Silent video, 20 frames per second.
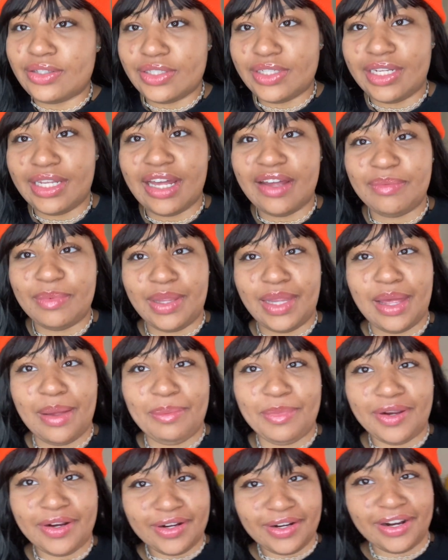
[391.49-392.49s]
She gave me that
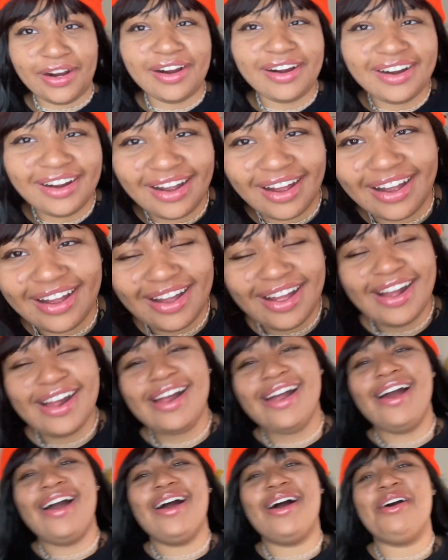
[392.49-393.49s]
mirror.
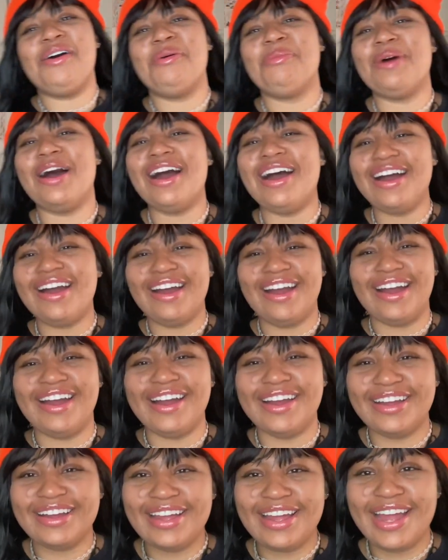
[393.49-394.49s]

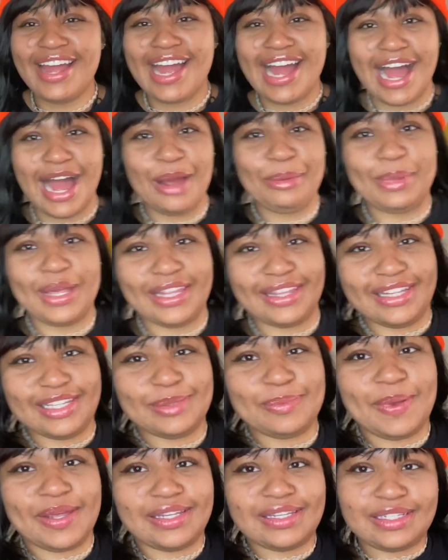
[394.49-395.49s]
I made
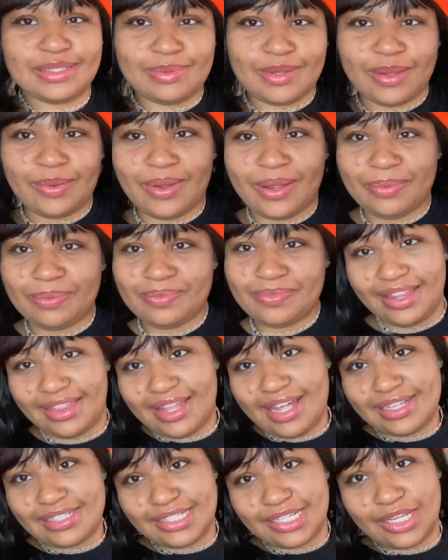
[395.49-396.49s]
these paintings, by the way. And
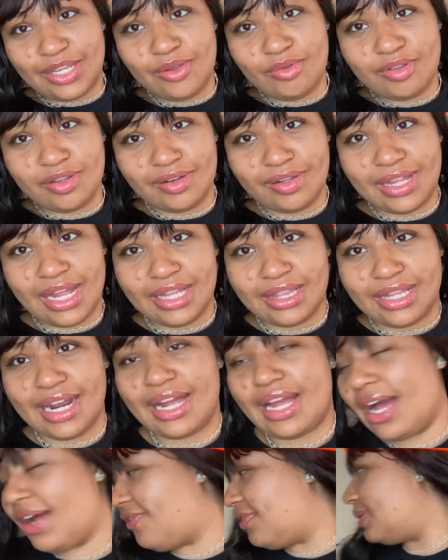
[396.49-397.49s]
that's a cute little light that I
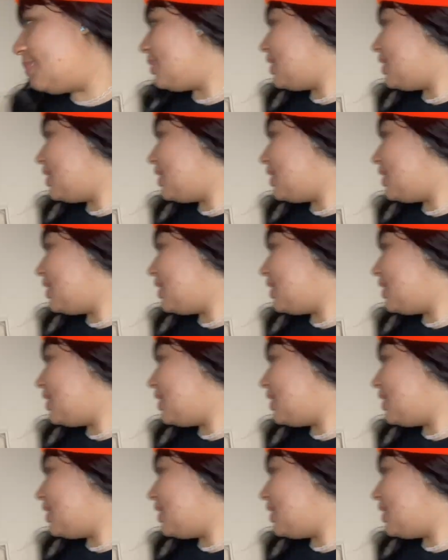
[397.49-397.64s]
got from,